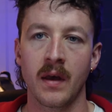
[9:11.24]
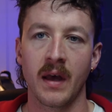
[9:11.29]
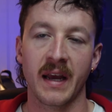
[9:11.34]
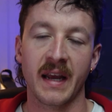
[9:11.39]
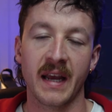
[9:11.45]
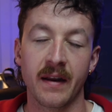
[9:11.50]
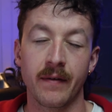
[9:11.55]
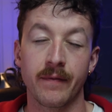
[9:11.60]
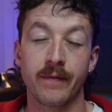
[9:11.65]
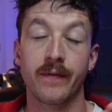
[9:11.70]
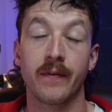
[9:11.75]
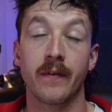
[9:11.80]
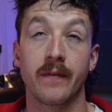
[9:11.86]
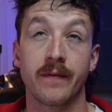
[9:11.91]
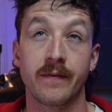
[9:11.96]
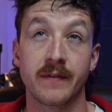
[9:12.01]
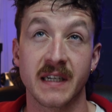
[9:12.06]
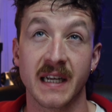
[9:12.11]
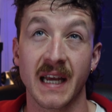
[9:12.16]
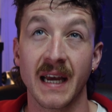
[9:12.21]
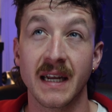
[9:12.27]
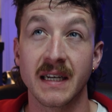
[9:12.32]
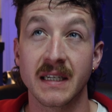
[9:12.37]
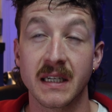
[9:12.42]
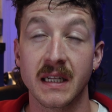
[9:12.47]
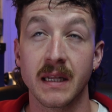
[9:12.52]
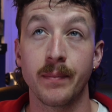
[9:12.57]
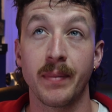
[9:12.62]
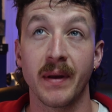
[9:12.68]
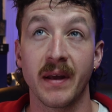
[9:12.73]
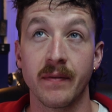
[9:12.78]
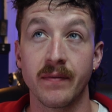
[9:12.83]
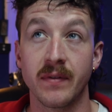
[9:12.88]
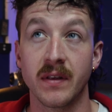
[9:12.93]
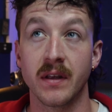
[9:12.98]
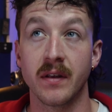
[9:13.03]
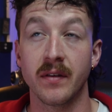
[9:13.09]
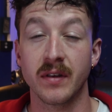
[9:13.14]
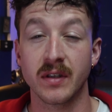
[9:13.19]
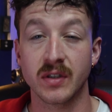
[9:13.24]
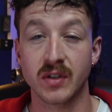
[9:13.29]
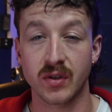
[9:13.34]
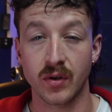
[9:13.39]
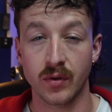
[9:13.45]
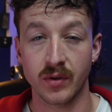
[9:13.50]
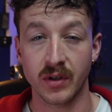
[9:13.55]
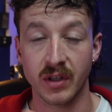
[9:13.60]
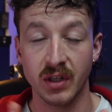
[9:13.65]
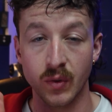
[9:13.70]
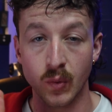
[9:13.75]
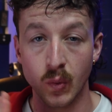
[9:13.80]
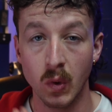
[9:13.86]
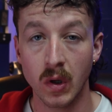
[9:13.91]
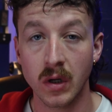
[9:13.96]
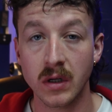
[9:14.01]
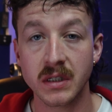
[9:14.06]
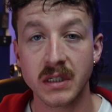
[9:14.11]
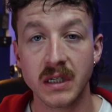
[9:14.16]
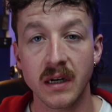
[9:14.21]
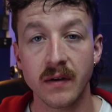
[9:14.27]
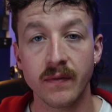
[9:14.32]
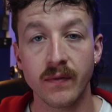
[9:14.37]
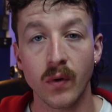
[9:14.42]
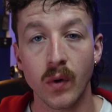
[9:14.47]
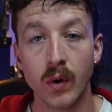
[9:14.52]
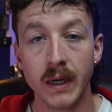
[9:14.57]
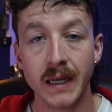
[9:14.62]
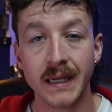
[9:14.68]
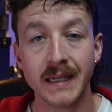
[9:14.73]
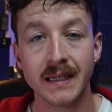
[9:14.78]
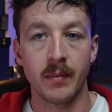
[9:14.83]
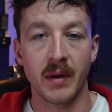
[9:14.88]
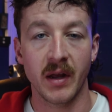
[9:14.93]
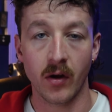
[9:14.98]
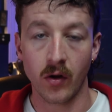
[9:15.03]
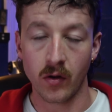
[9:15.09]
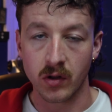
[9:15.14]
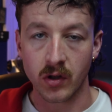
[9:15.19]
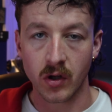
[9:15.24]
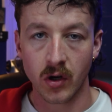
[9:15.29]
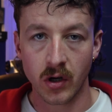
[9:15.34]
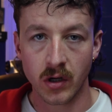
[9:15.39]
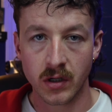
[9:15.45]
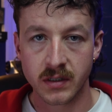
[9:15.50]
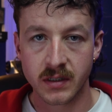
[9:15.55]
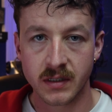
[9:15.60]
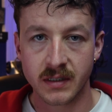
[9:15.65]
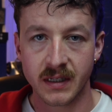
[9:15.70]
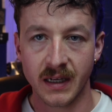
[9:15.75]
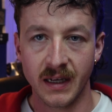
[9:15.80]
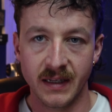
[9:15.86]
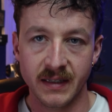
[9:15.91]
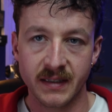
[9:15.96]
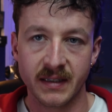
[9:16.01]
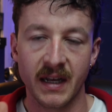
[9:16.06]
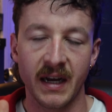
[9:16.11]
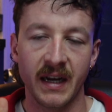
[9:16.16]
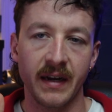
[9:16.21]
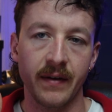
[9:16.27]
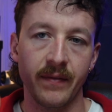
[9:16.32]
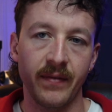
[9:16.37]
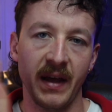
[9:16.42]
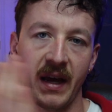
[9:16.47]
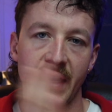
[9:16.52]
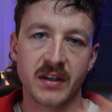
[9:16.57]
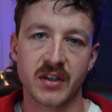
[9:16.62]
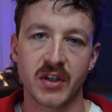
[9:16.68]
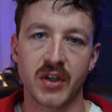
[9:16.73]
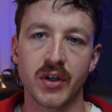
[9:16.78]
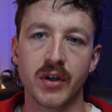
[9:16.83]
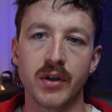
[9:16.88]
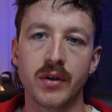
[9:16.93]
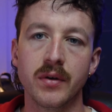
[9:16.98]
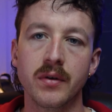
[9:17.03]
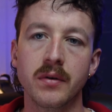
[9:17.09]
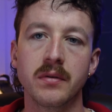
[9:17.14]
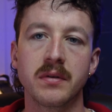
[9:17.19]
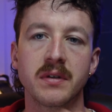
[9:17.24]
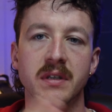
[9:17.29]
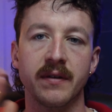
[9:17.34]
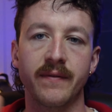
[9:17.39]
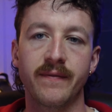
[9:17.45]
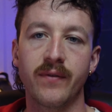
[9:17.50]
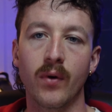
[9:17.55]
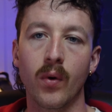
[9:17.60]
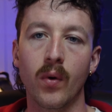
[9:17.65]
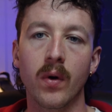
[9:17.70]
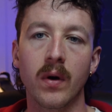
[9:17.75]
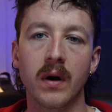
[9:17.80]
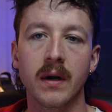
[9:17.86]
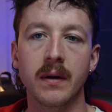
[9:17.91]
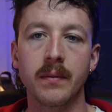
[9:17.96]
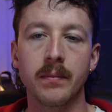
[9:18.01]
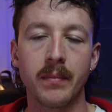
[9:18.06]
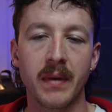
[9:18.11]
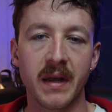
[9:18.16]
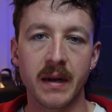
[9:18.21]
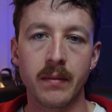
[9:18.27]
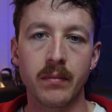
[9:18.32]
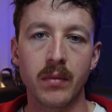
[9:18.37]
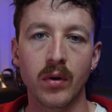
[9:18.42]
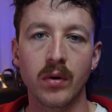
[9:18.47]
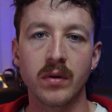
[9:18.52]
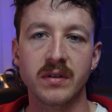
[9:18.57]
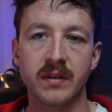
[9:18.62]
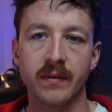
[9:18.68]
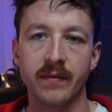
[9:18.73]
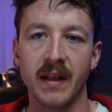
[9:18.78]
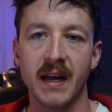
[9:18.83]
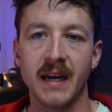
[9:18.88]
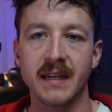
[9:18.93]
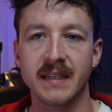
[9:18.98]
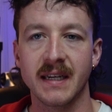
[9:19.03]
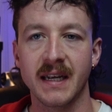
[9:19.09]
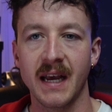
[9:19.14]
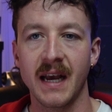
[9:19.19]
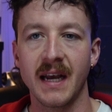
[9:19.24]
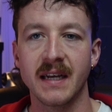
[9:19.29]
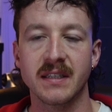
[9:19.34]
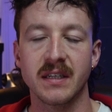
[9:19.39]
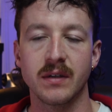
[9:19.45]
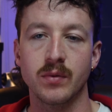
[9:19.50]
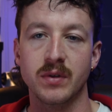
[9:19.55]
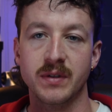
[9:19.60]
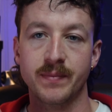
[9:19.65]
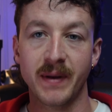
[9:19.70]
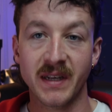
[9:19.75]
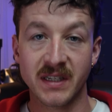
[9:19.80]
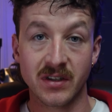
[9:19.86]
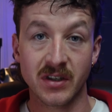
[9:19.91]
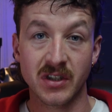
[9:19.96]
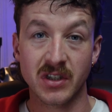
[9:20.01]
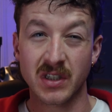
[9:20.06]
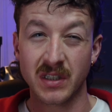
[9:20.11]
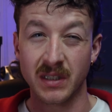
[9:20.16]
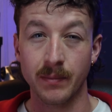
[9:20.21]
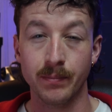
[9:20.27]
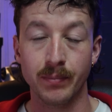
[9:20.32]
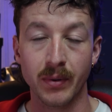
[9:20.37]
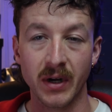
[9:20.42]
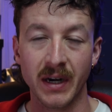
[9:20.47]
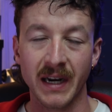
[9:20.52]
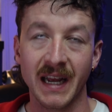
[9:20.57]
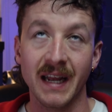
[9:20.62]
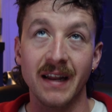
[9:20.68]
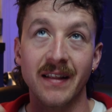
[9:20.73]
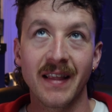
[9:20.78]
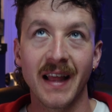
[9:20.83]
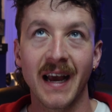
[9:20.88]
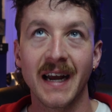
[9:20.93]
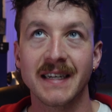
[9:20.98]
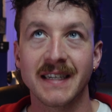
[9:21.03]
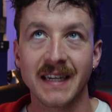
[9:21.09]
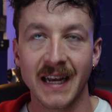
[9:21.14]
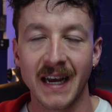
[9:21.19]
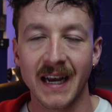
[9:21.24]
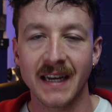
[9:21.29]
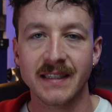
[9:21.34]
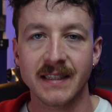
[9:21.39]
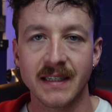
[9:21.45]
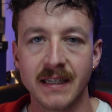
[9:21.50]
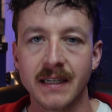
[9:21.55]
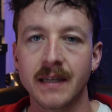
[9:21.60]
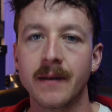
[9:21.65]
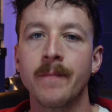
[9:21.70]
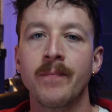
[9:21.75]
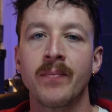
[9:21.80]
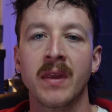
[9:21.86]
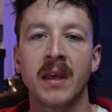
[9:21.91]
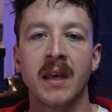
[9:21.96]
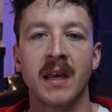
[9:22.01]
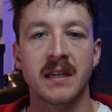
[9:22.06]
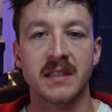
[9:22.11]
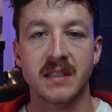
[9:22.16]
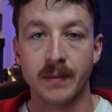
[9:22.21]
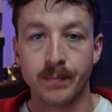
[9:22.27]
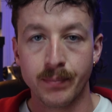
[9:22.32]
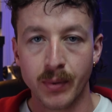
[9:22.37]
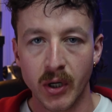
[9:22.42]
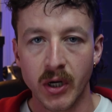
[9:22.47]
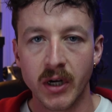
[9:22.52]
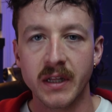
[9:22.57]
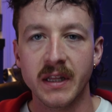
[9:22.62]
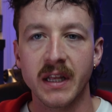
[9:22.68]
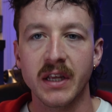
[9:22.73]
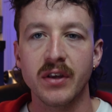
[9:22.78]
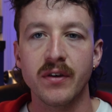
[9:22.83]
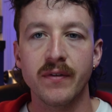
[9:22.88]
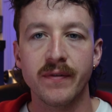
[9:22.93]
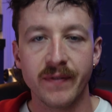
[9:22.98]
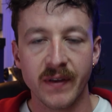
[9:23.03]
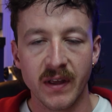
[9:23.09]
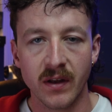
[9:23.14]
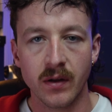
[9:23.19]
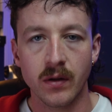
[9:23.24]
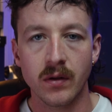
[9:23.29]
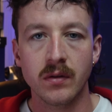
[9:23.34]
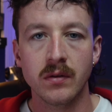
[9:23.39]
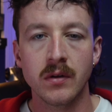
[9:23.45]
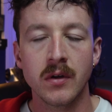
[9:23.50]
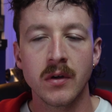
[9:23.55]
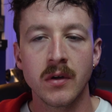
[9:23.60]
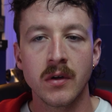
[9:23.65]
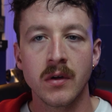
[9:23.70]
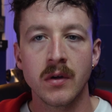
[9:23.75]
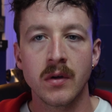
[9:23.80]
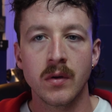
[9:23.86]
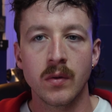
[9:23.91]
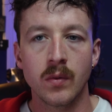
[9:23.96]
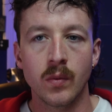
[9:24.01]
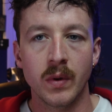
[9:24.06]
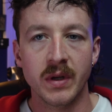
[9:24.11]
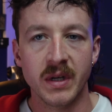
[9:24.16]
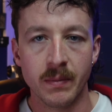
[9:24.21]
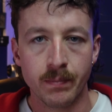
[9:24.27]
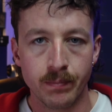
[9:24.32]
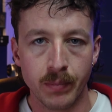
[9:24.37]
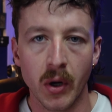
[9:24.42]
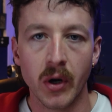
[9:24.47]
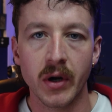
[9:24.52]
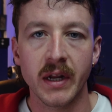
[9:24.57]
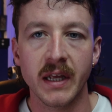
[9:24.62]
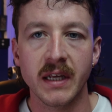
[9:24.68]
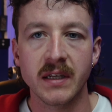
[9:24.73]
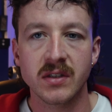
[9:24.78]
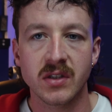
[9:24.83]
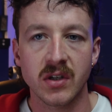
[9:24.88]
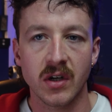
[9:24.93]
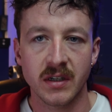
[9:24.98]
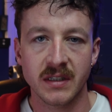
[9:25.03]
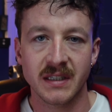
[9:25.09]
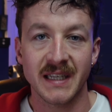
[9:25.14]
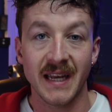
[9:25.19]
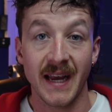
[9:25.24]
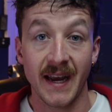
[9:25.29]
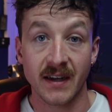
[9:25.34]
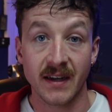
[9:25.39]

Again, to get into the bit of the zone that you want to avoid at all costs is kind of that 2 to 4 minimals of lactic acid, which is basically just the burn. Again, lactic acid is the burn that you feel when your body starts to